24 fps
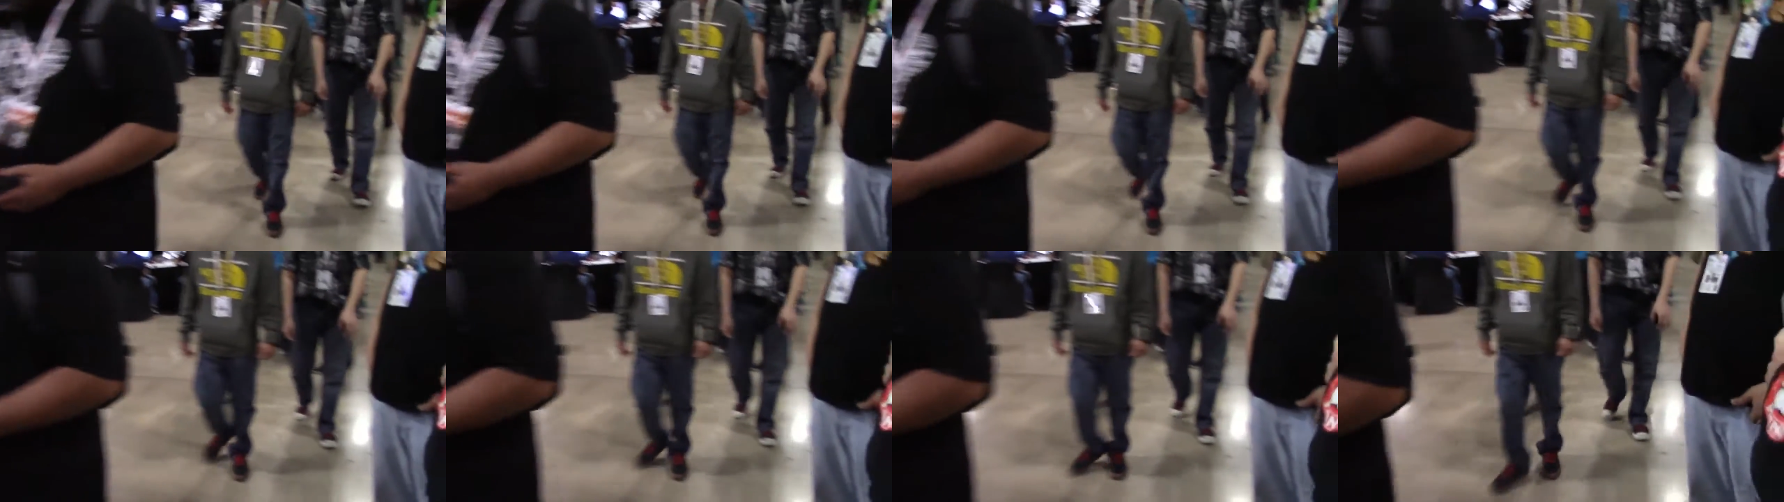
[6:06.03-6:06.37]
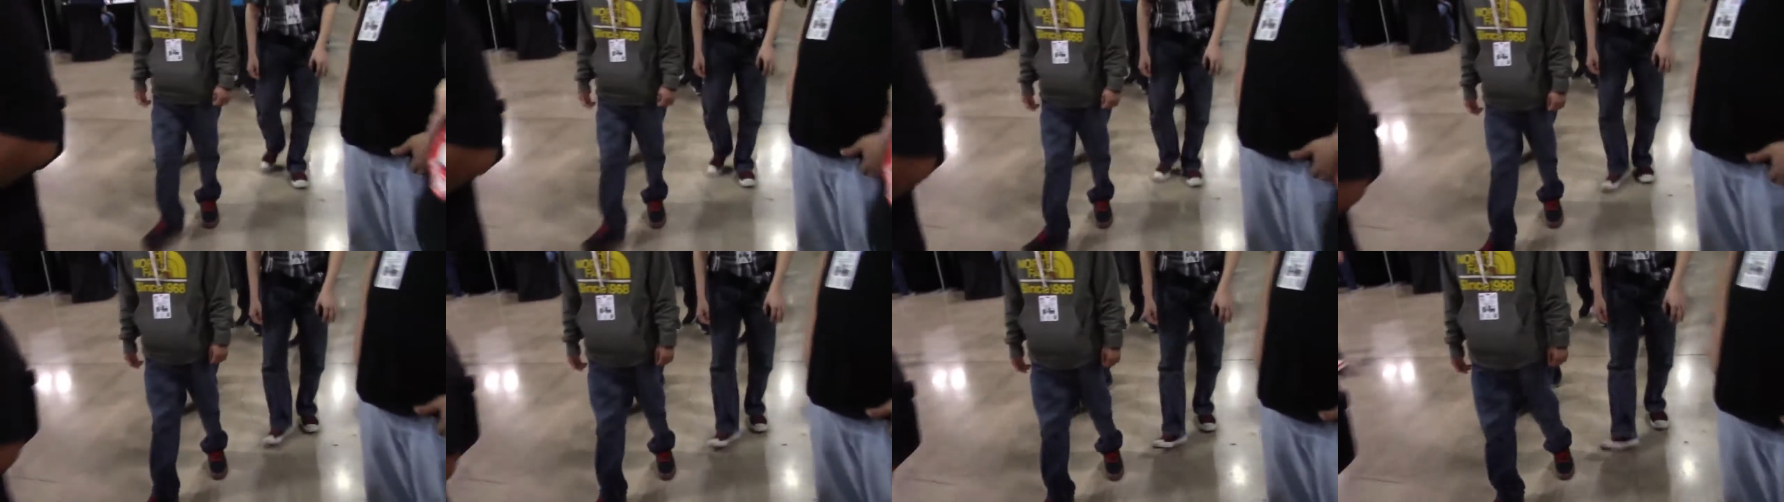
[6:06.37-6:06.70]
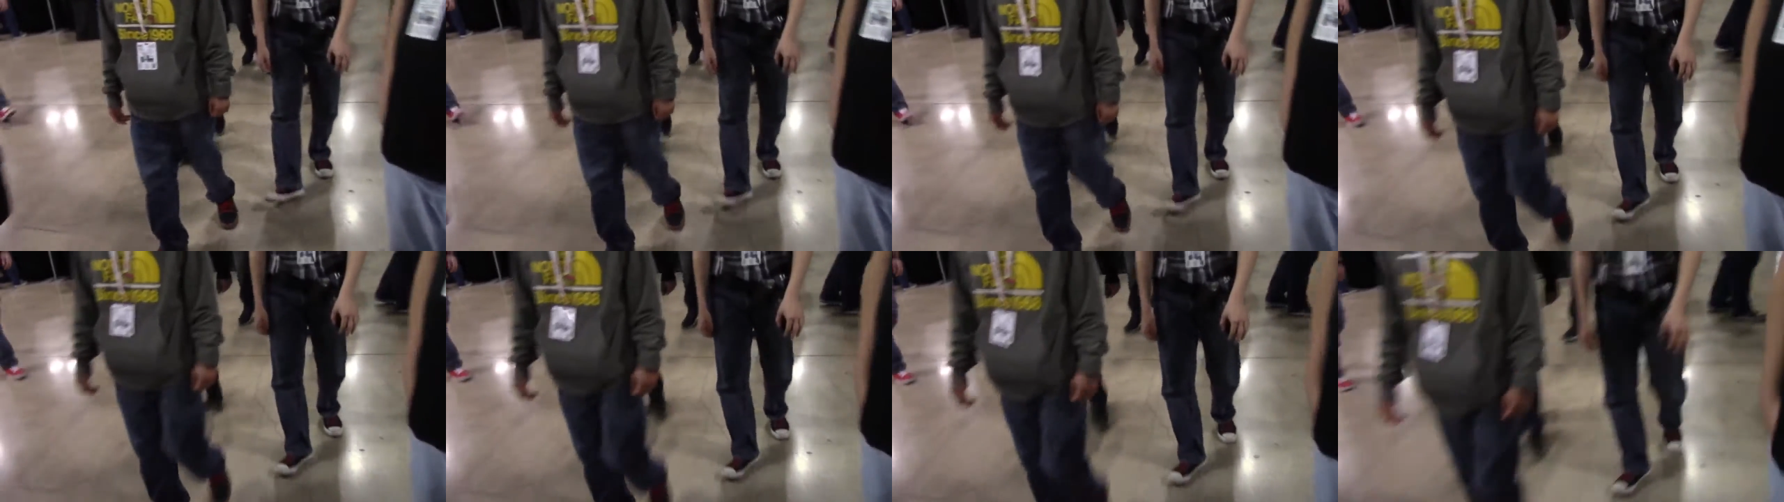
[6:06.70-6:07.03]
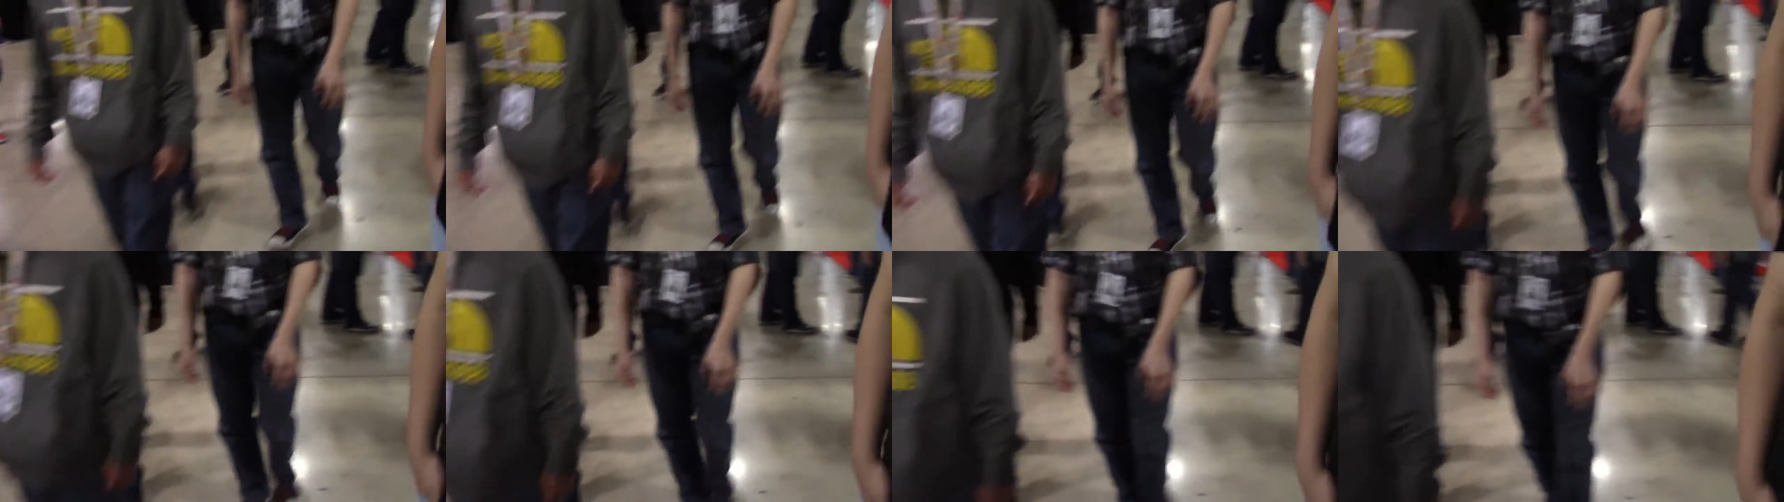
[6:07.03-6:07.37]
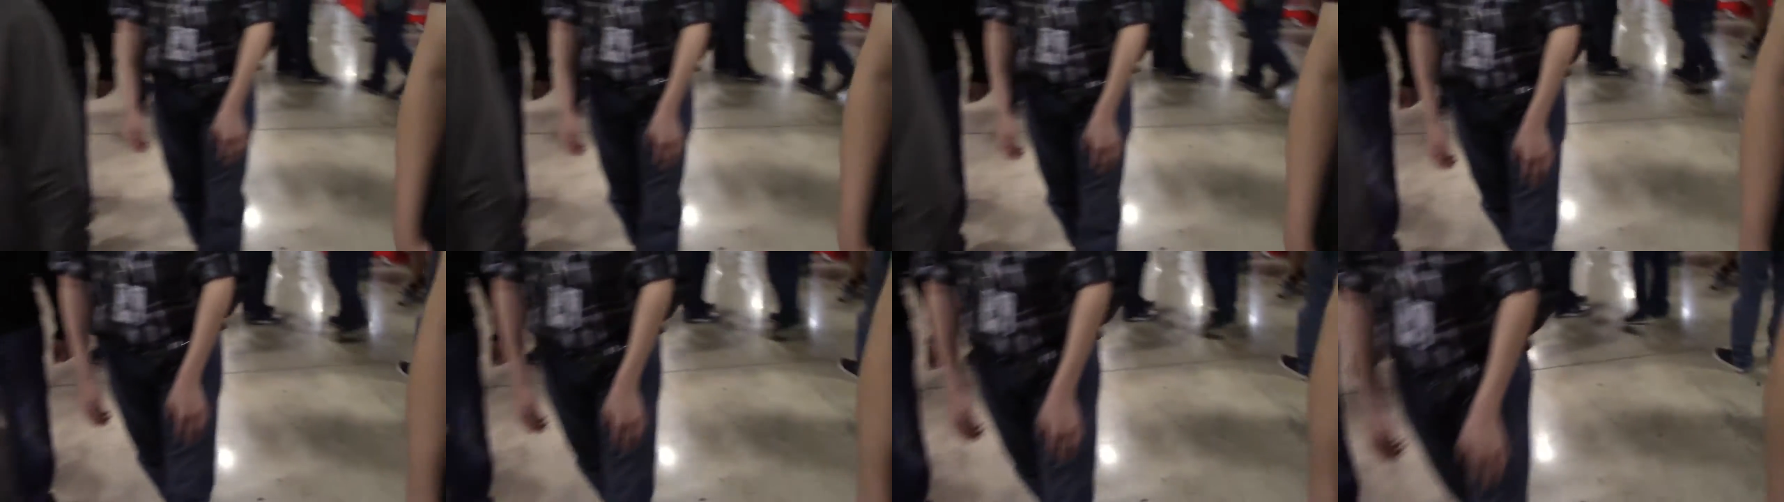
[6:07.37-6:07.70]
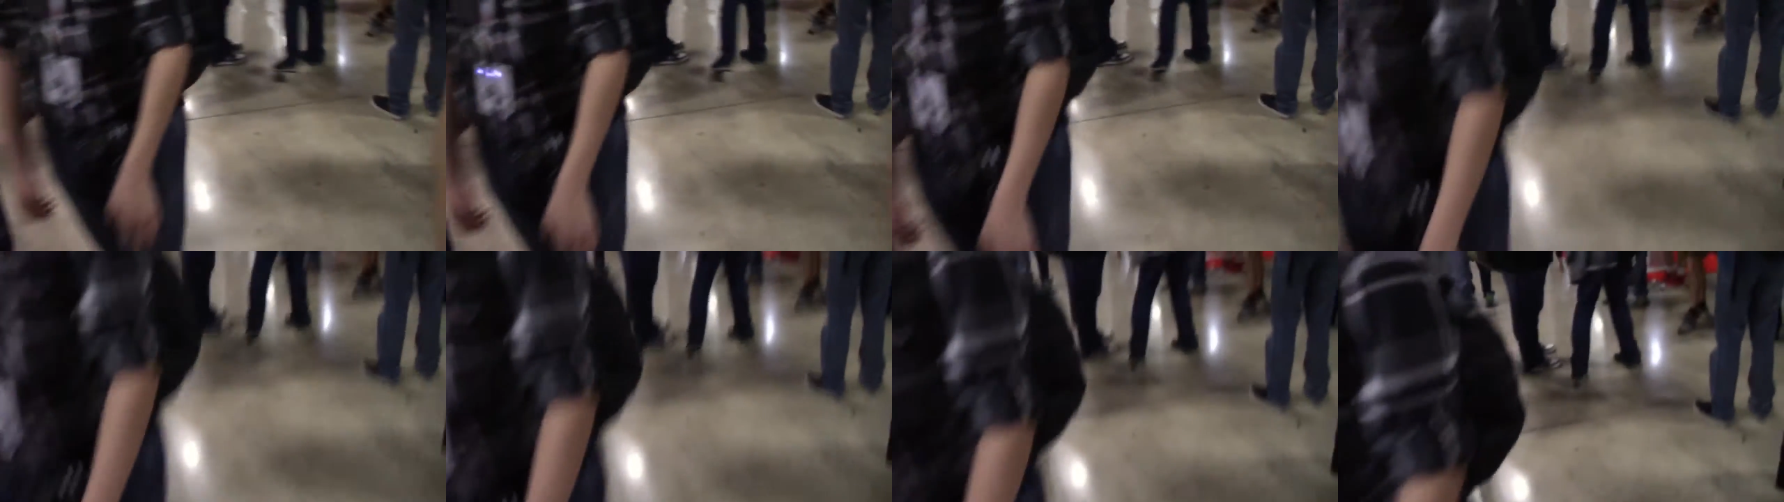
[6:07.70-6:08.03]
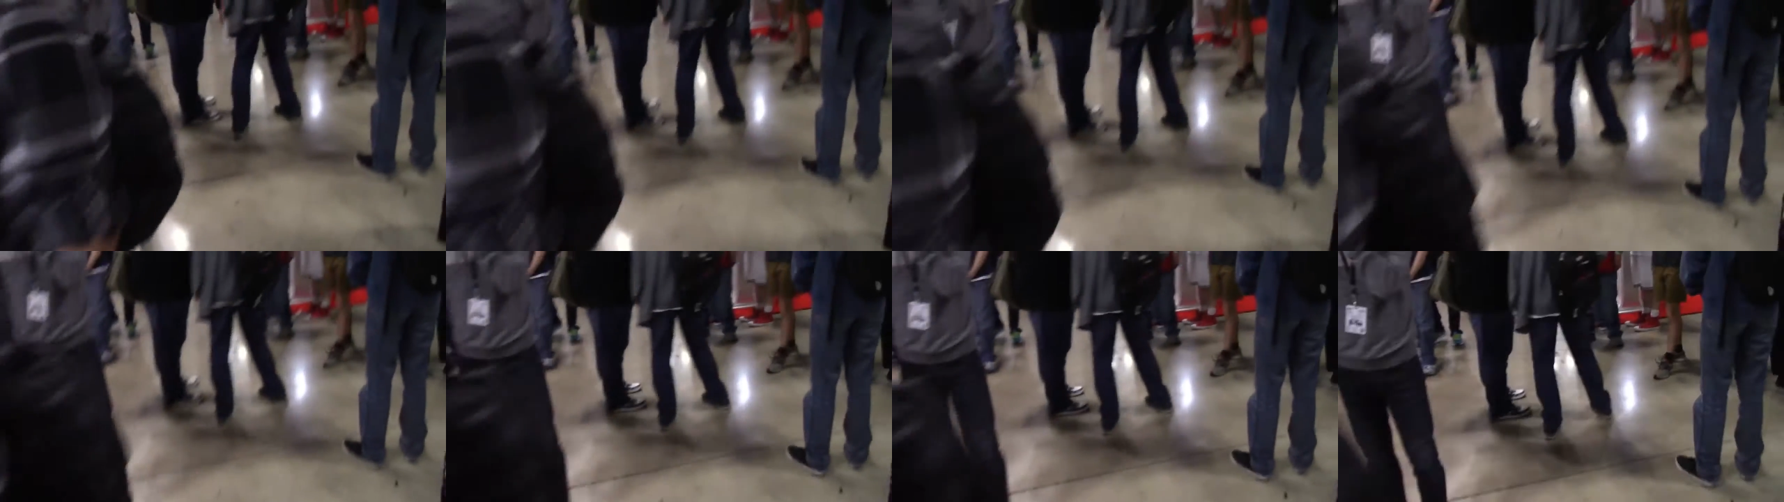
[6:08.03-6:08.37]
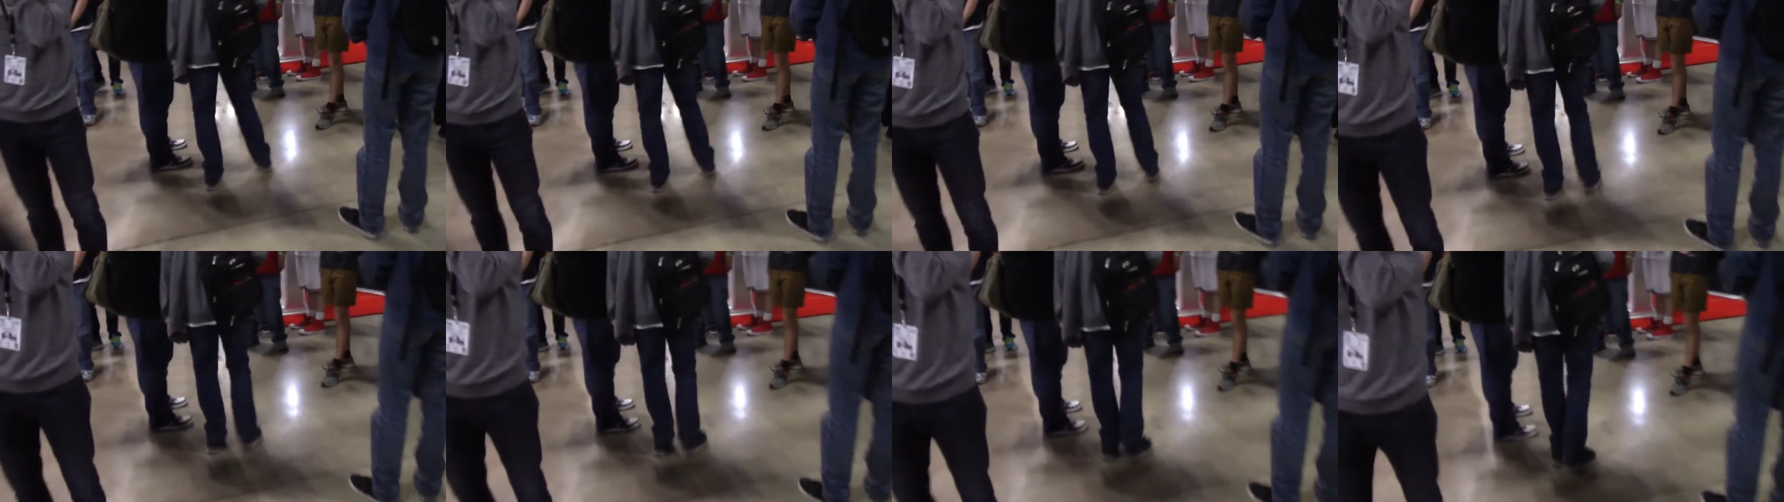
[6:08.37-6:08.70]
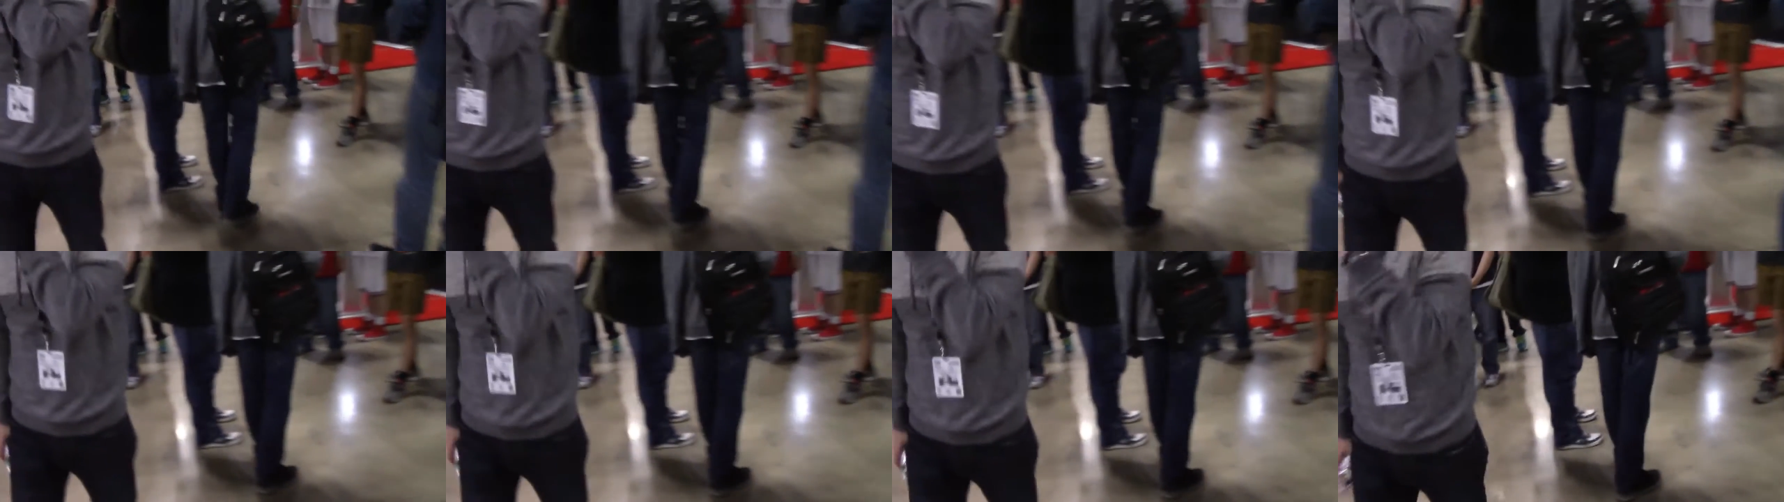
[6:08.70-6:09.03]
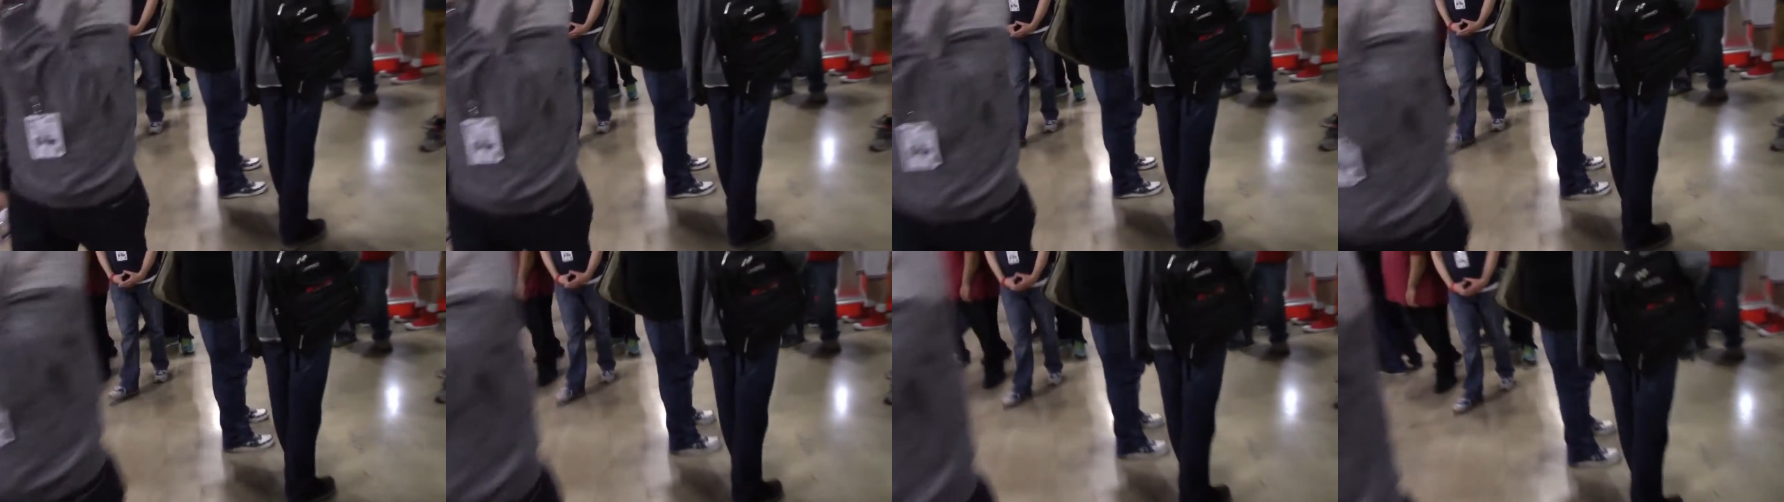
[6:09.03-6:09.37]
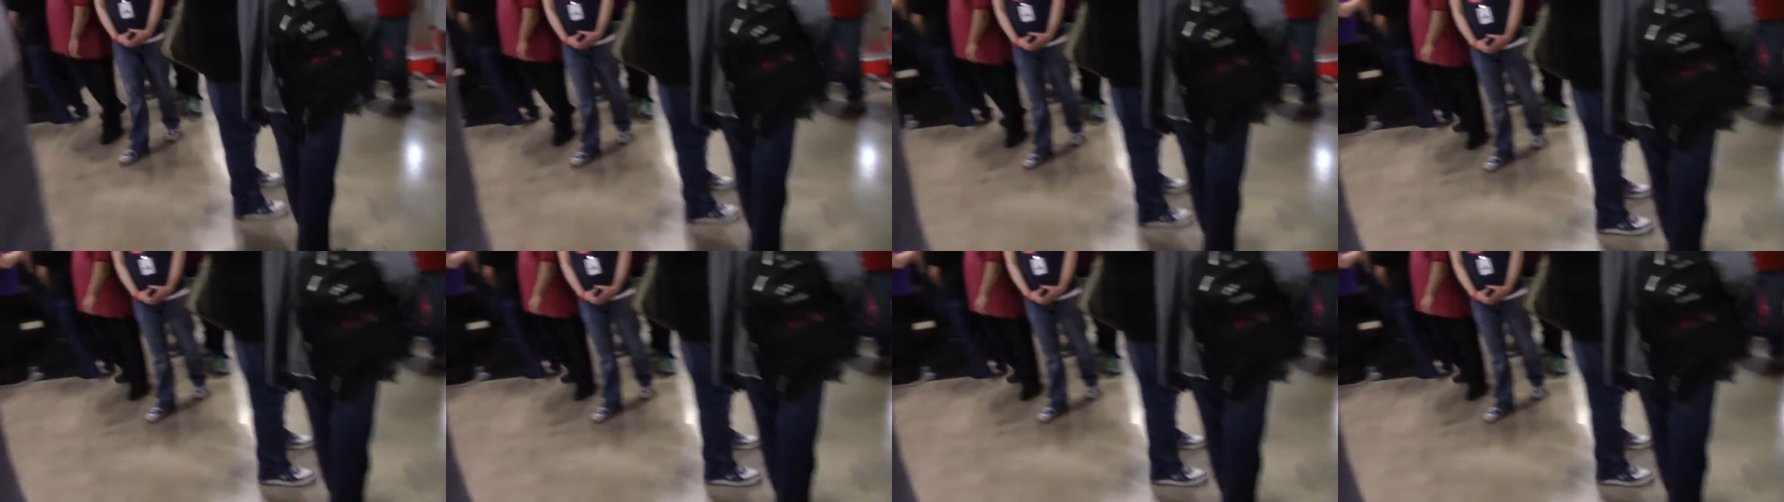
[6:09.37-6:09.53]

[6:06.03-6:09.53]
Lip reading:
(no speaker visible)